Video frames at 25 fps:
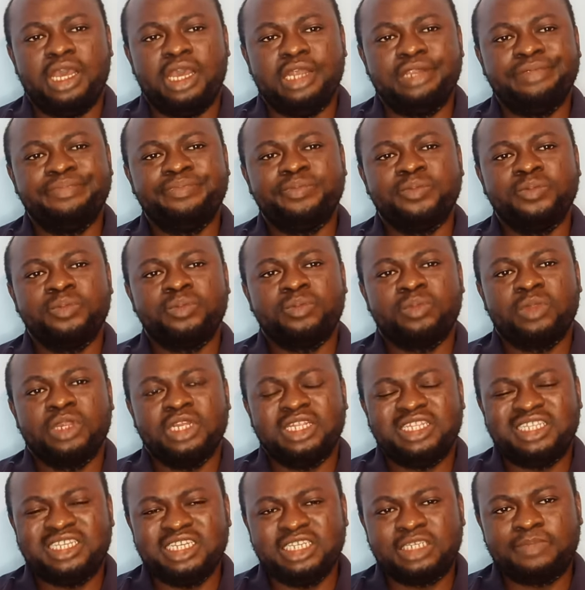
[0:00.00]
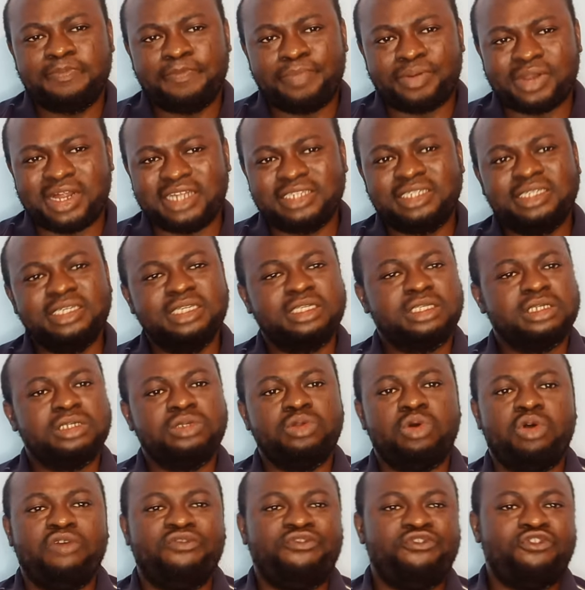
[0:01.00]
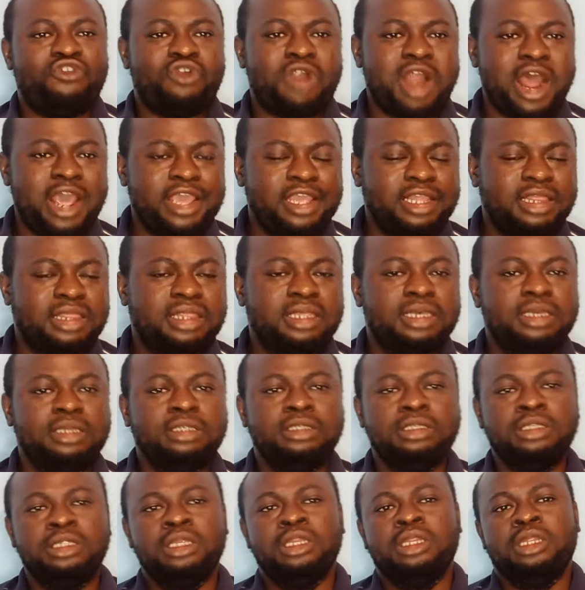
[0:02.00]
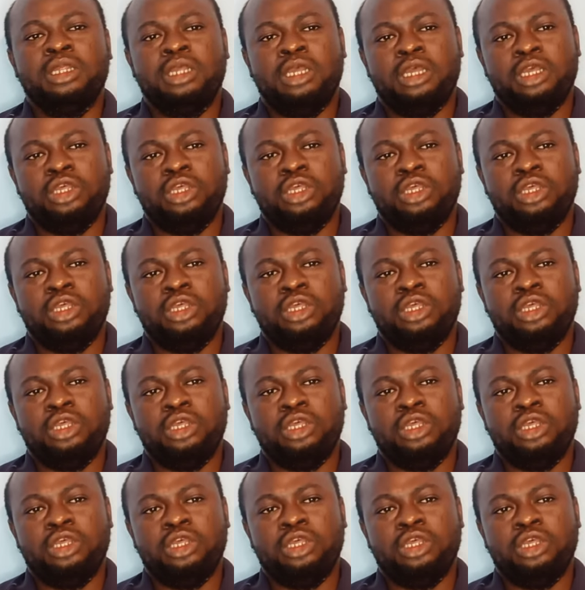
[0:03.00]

And this practicing of writing